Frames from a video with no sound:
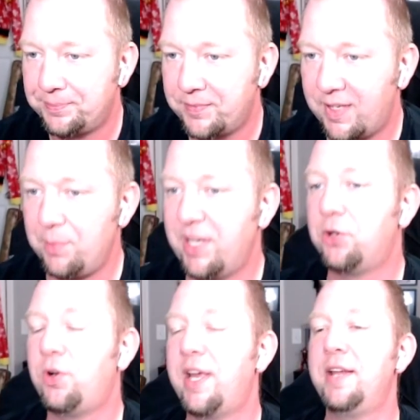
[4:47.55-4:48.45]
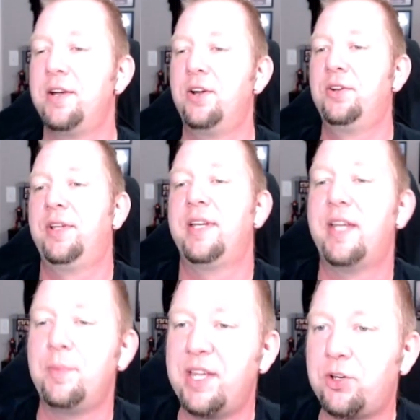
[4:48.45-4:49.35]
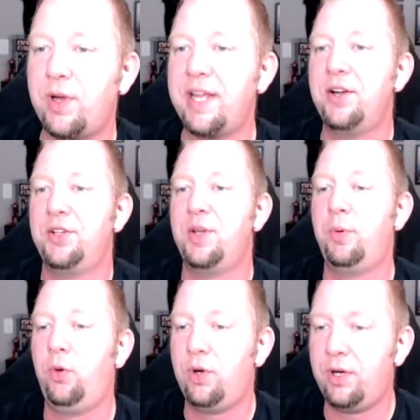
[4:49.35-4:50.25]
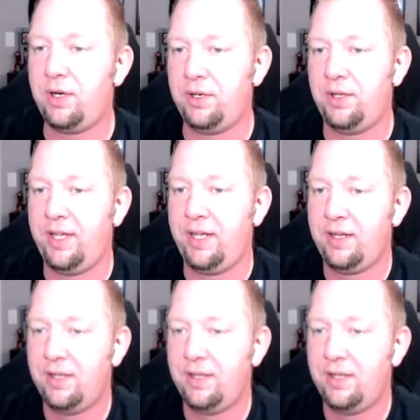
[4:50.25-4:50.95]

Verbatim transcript: Give me green early. Give me green on the board early.